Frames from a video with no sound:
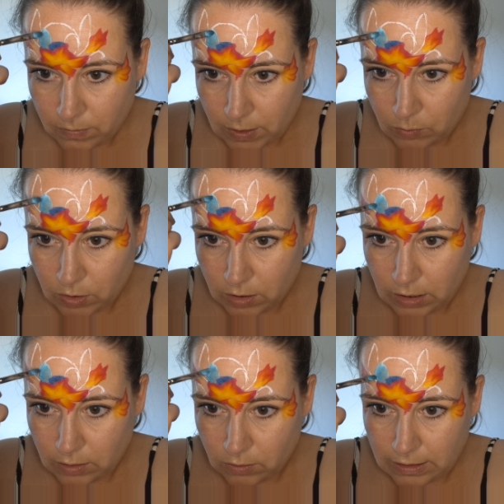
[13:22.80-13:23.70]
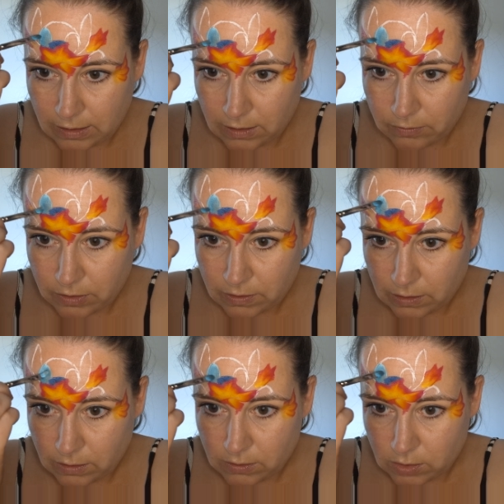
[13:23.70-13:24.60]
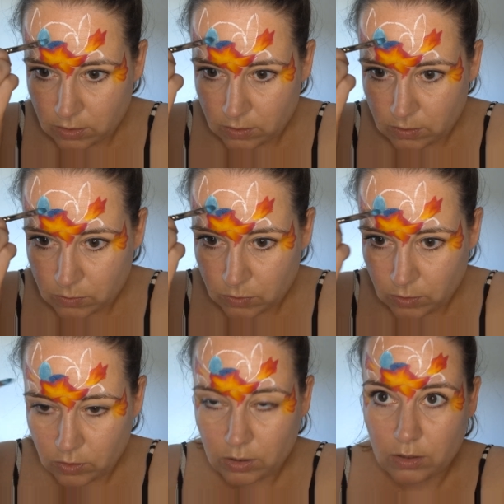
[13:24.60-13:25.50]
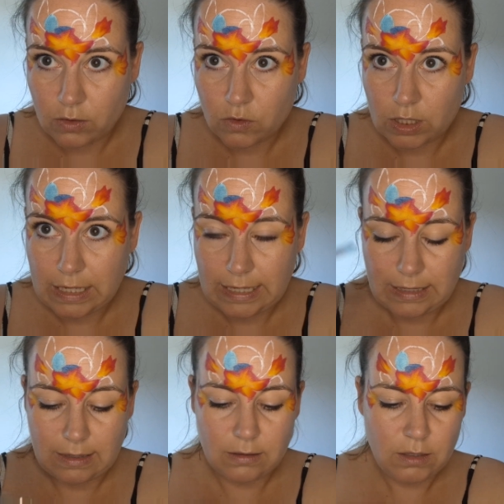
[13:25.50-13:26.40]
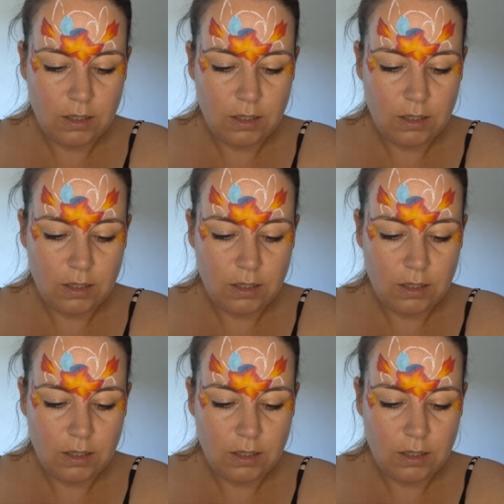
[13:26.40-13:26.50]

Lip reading: And we're going to outline everything, so it will look a lot cleaner